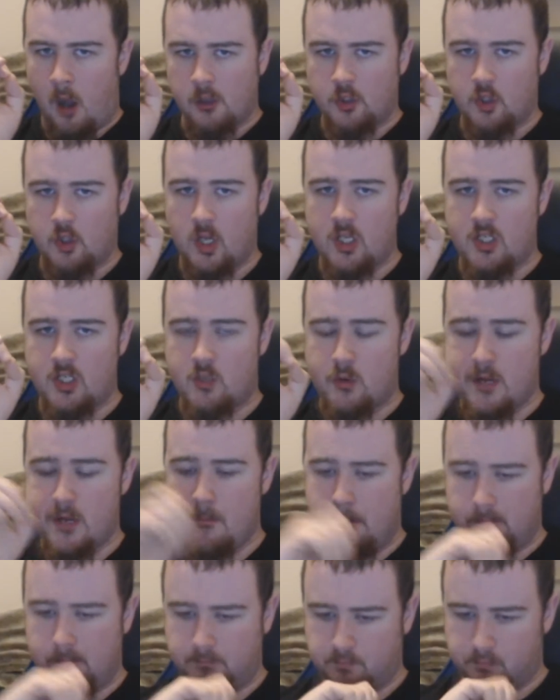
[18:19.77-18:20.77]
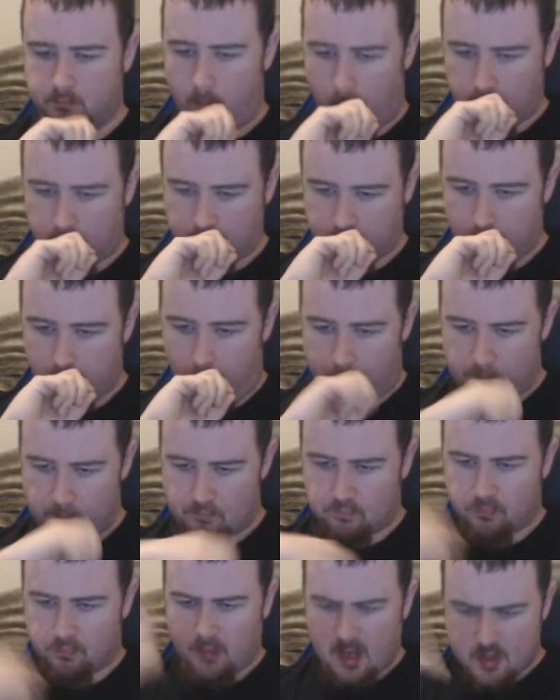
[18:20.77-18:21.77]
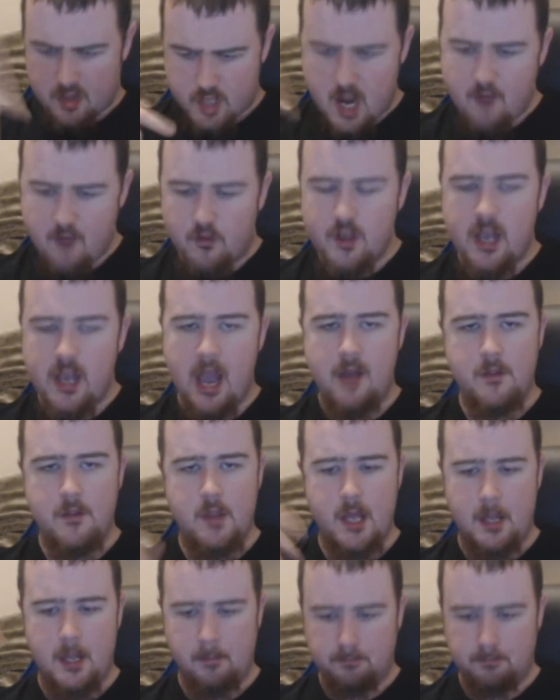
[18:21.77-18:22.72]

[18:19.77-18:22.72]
Slightly sweet. Definitely getting the